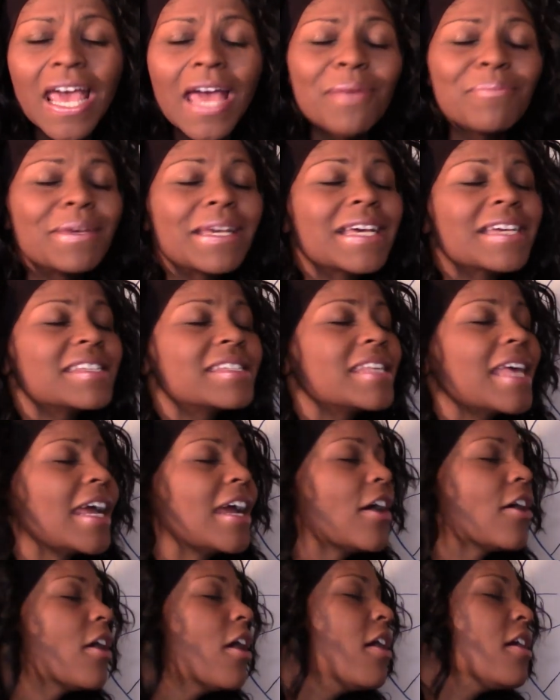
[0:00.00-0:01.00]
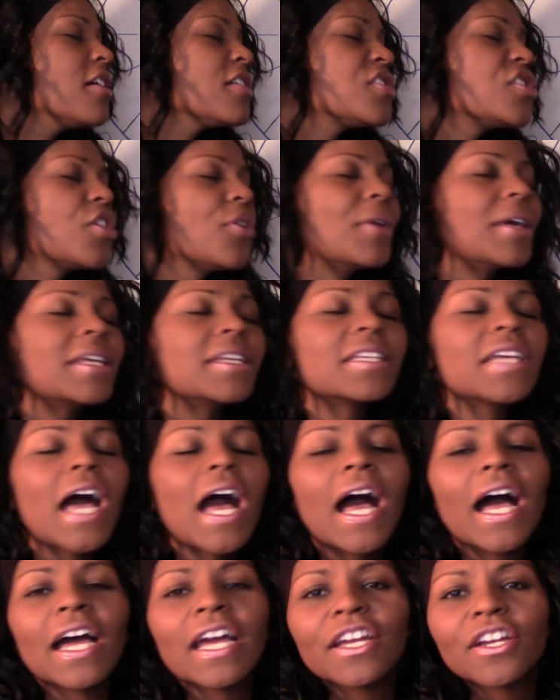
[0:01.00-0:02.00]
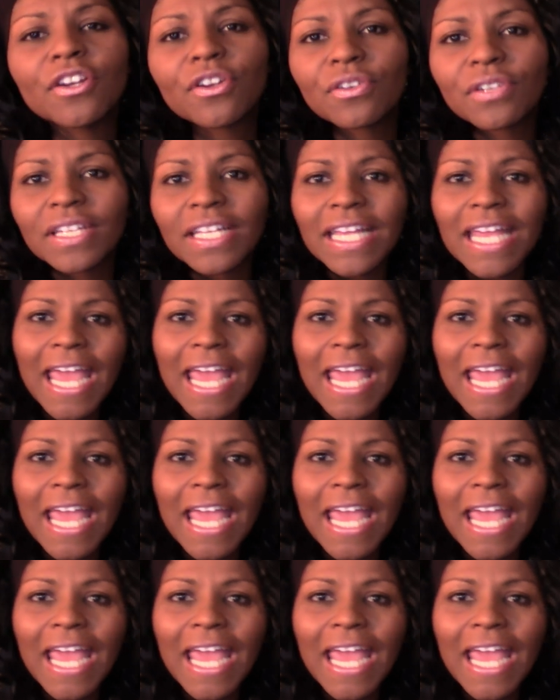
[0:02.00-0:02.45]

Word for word: because they are also entirely entirely